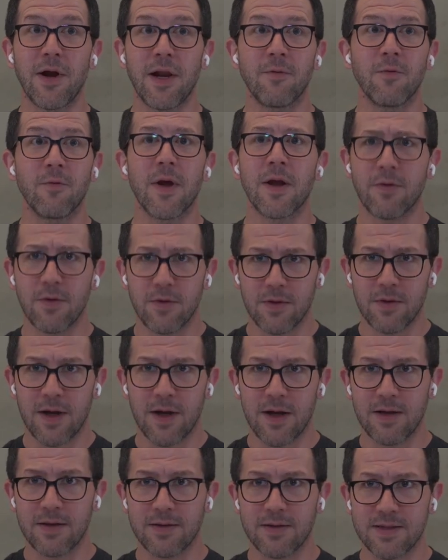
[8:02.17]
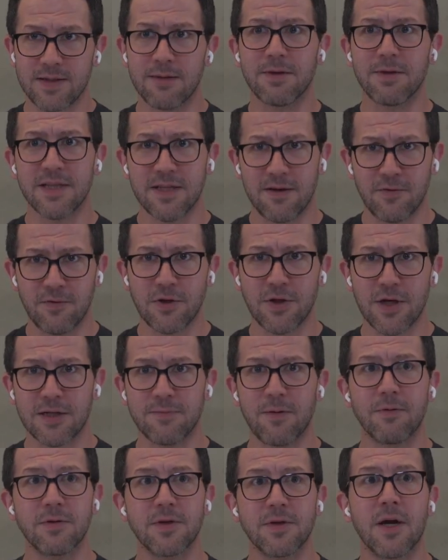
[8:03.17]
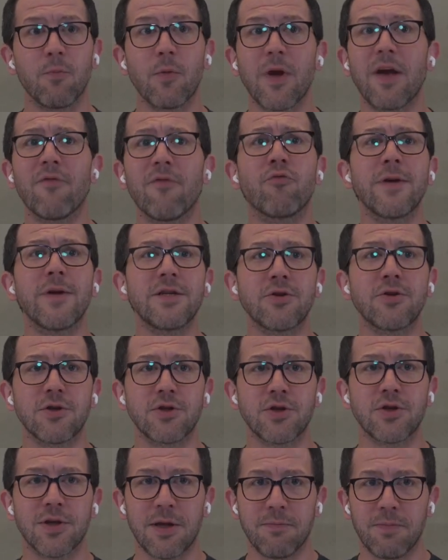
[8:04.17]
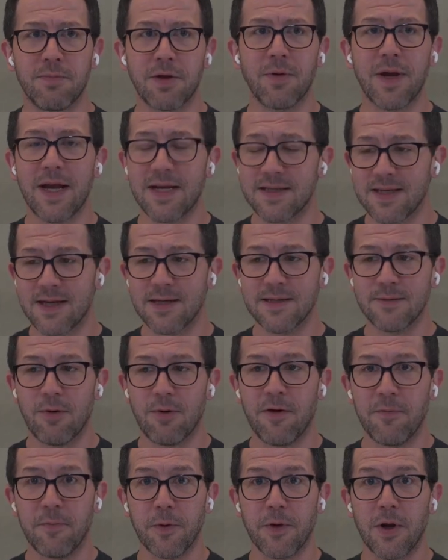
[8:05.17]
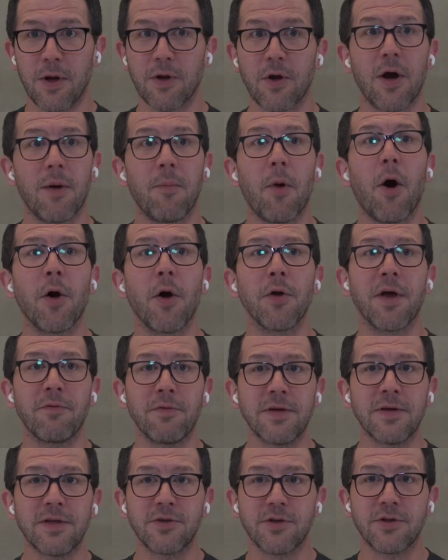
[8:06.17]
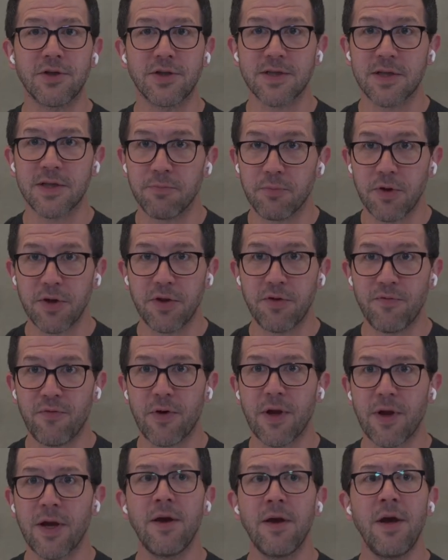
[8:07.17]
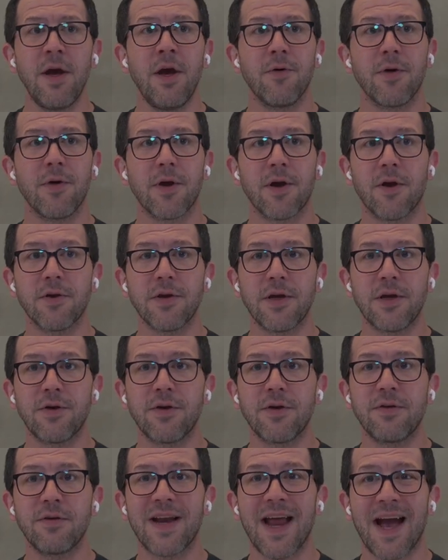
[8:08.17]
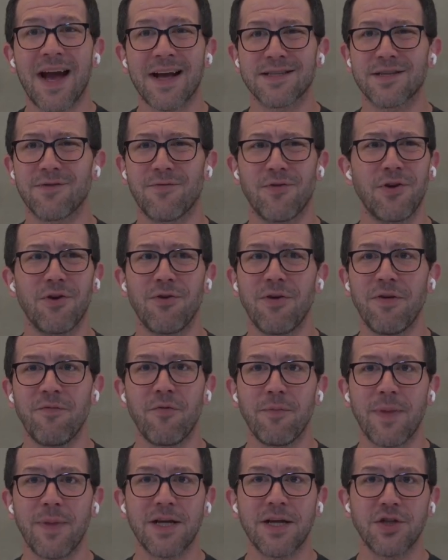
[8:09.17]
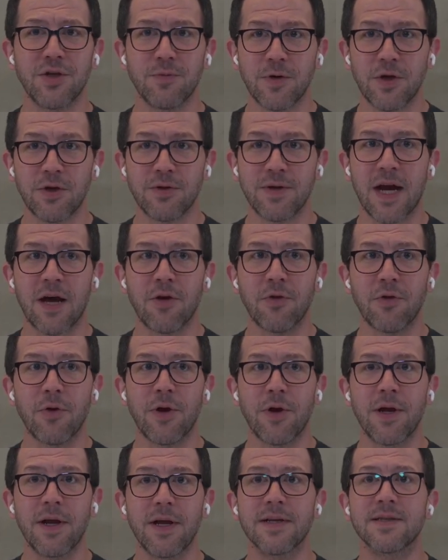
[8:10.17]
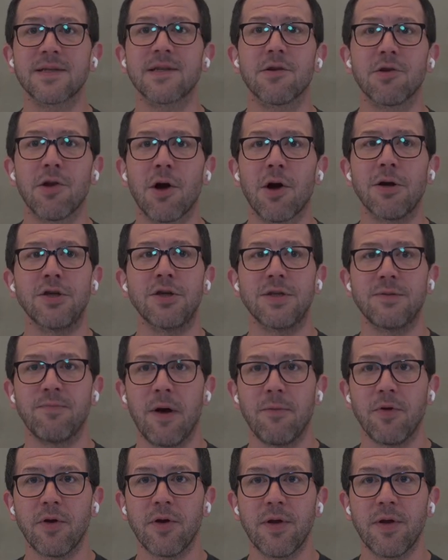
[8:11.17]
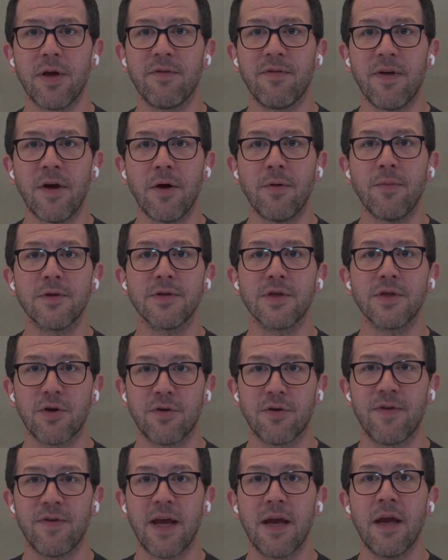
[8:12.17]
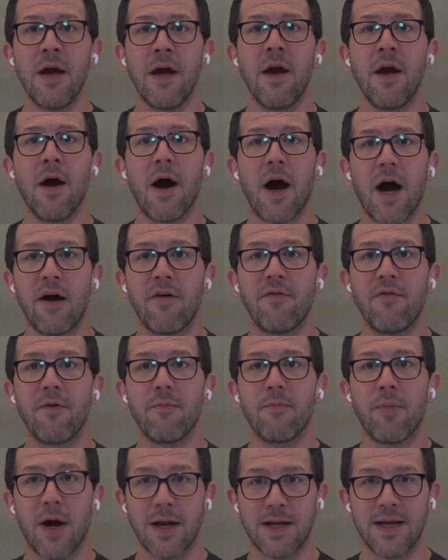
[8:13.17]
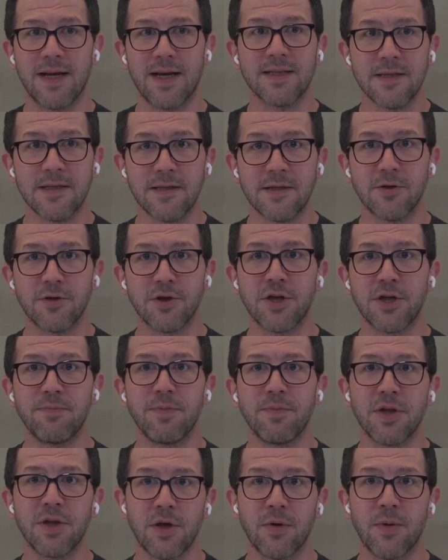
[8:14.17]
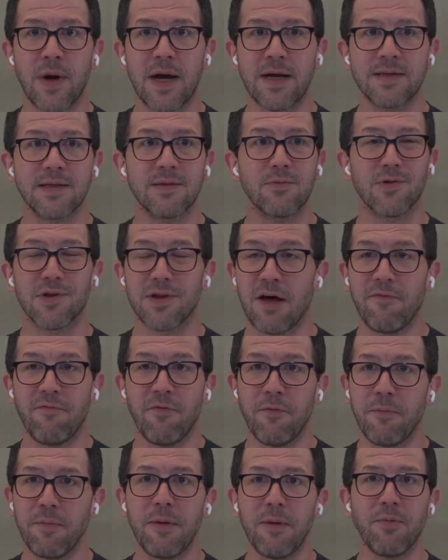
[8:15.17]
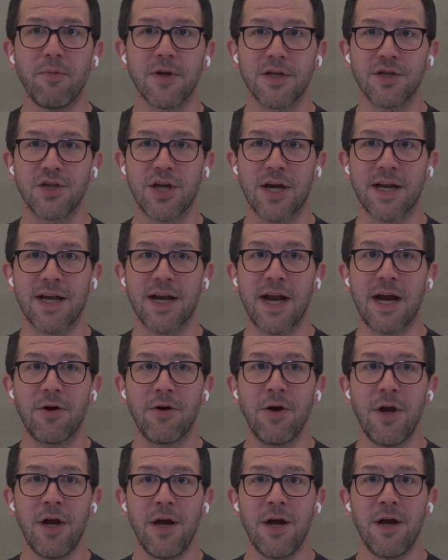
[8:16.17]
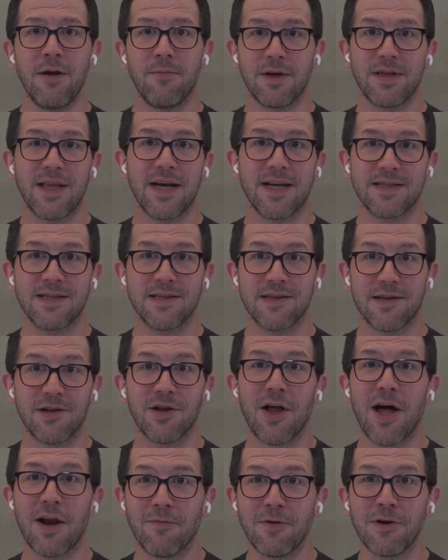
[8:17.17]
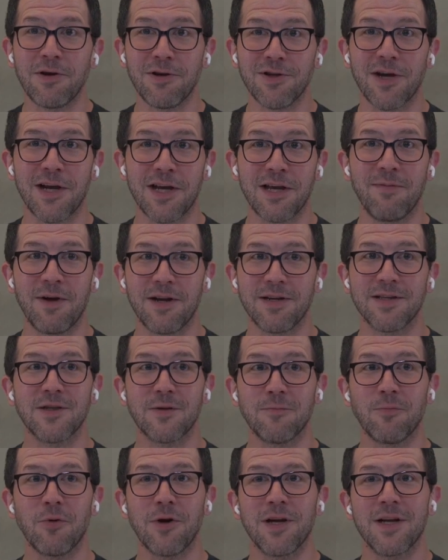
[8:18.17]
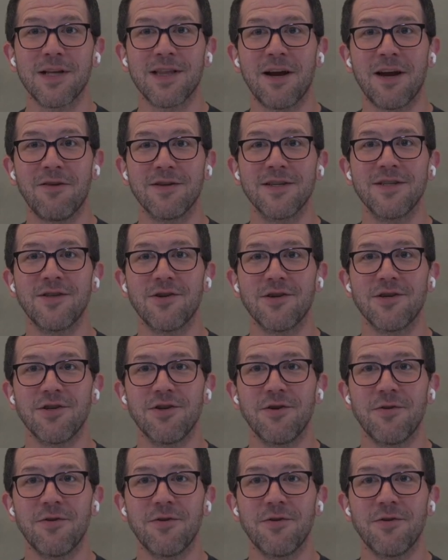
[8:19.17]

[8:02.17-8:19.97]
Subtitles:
And some of the stuff you talked about with Tom, we have research on that, by the way, at soundsprofitable.com. All of that research is completely free. We currently don't even ask for your information when you download it. It's the largest publicly available survey of podcast listenership in the US. Love for people to check it out. But that's a lot of what you're talking about is supported in that research.